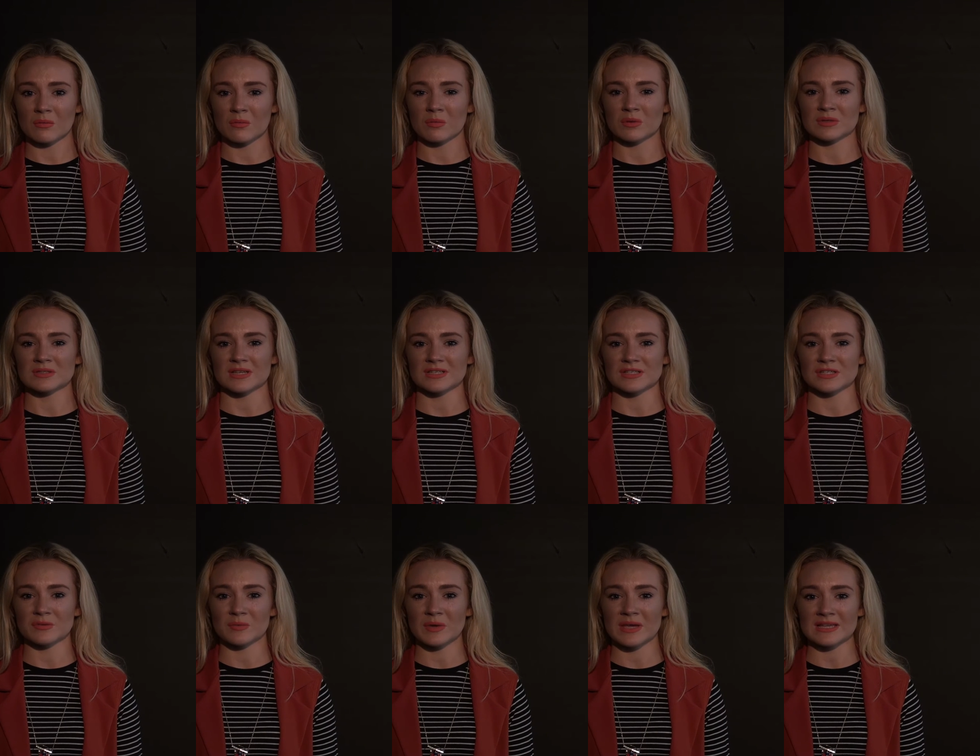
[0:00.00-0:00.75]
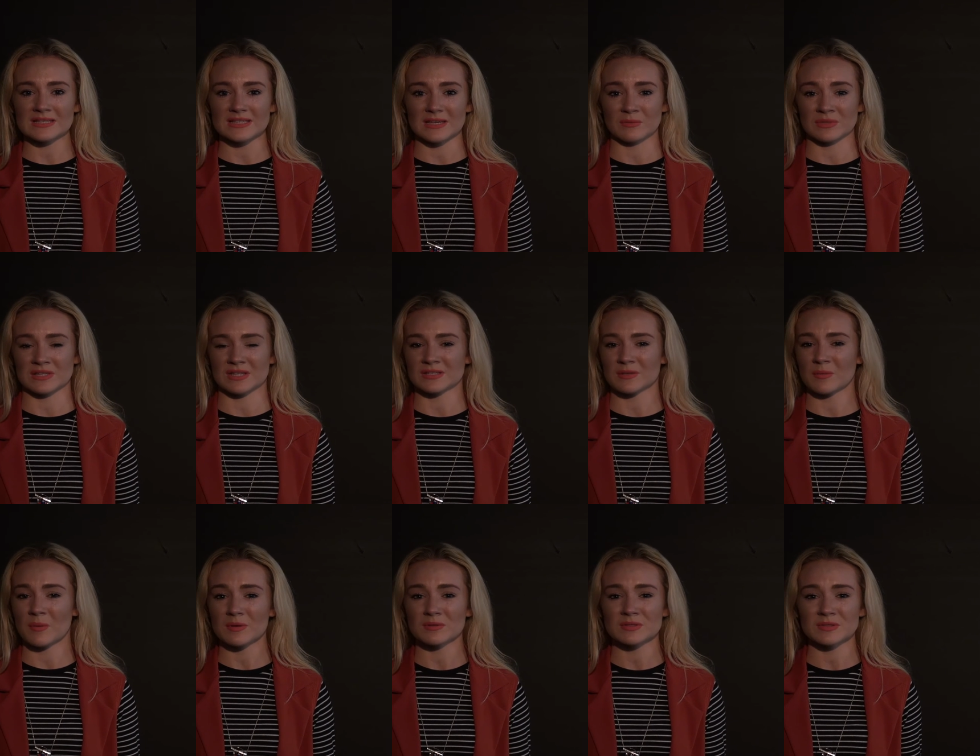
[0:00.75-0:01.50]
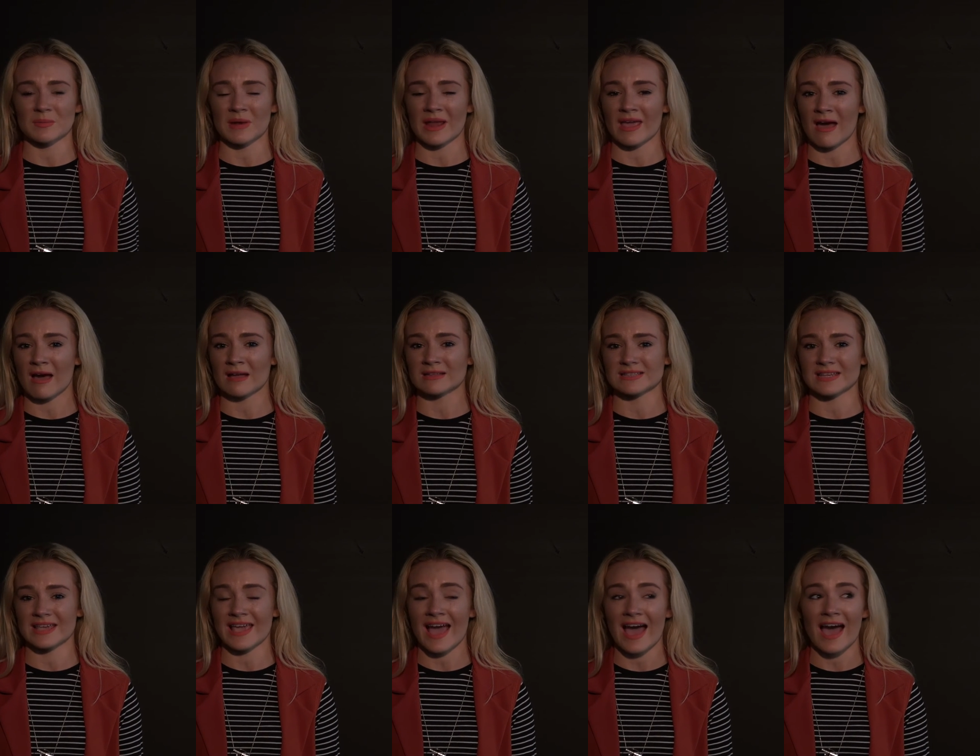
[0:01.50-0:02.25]
Was I too easy? Was I supposed to play hard
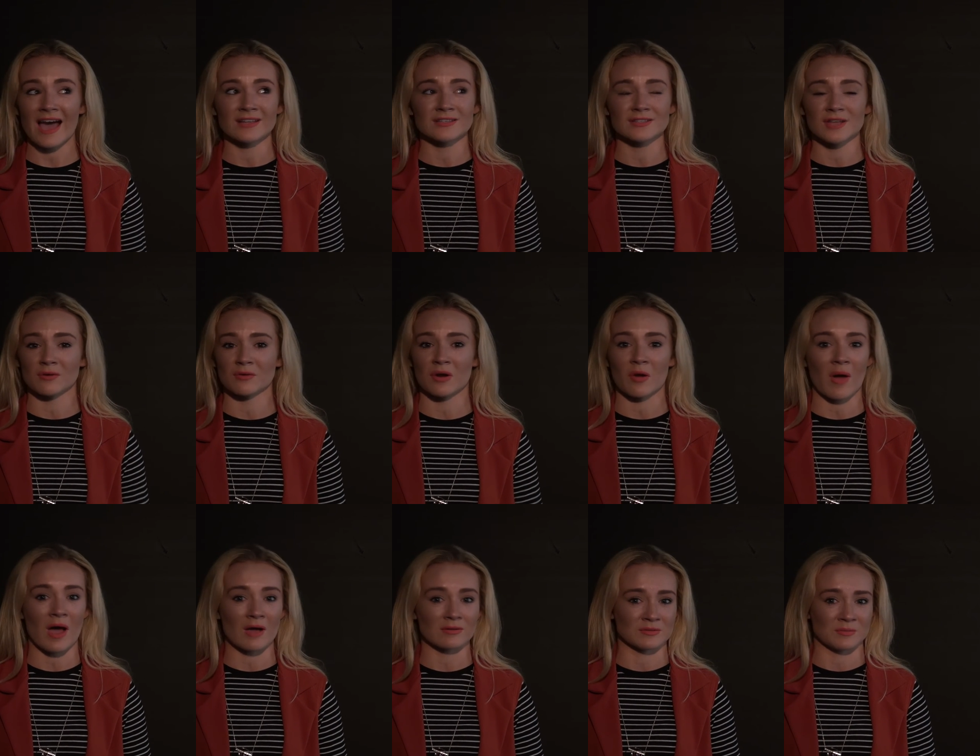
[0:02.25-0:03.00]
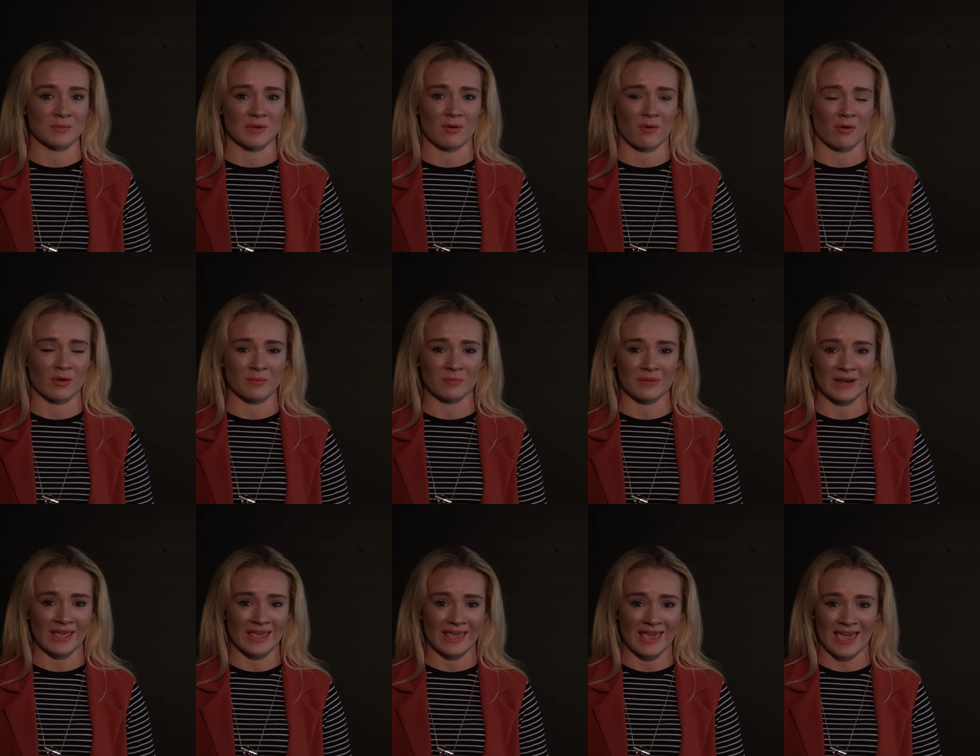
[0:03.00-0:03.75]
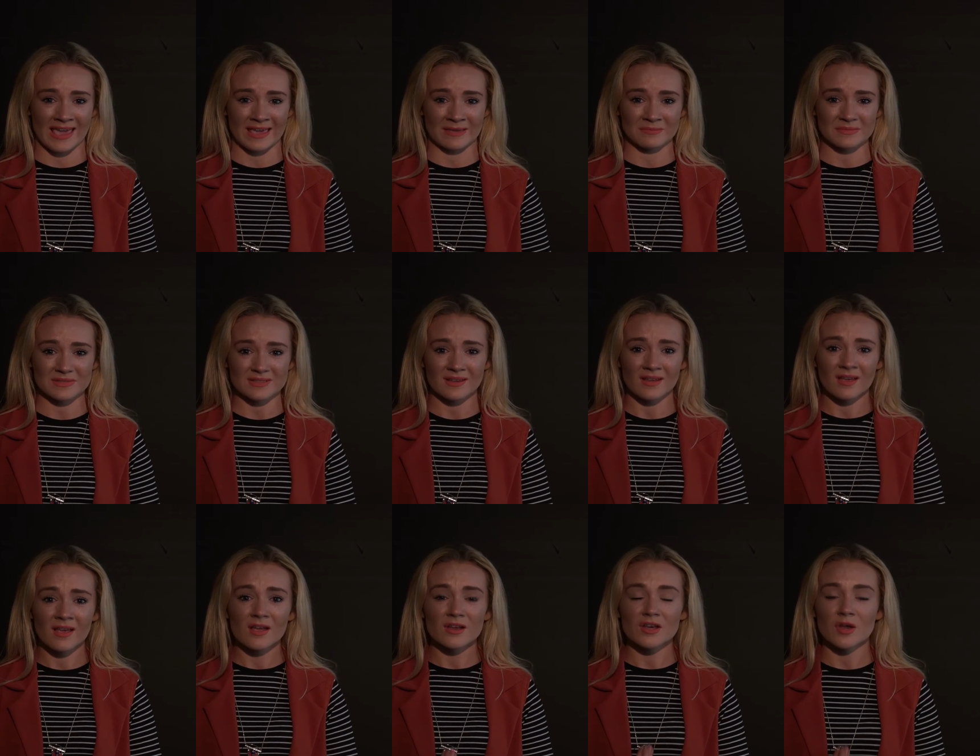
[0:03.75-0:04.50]
to get? I don't know how to be coy and play games.
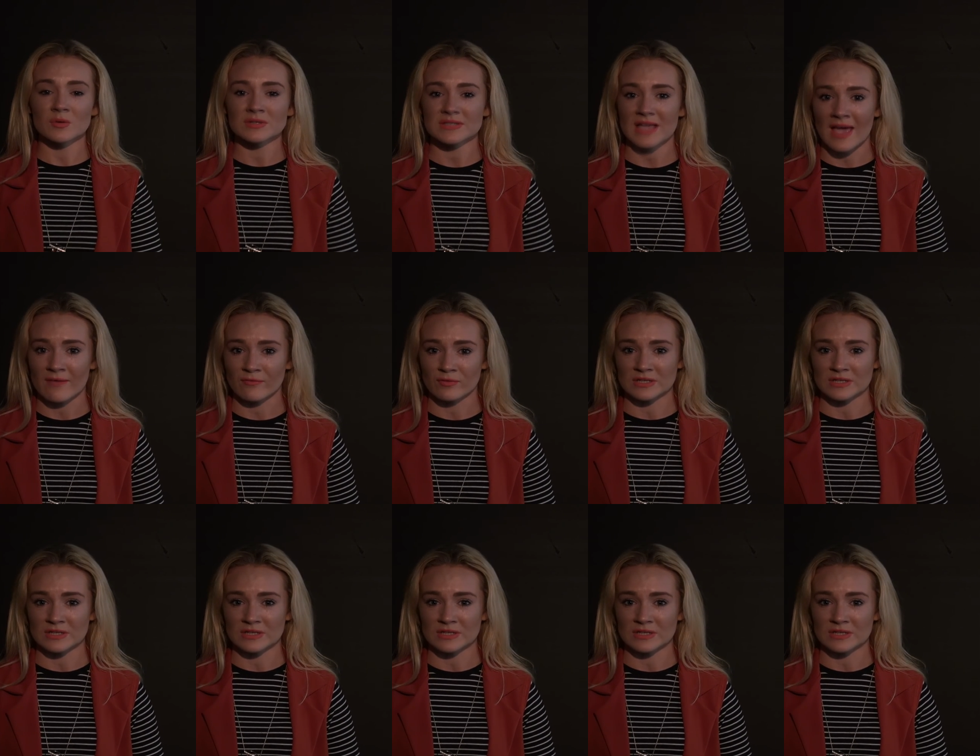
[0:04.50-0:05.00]
No one's ever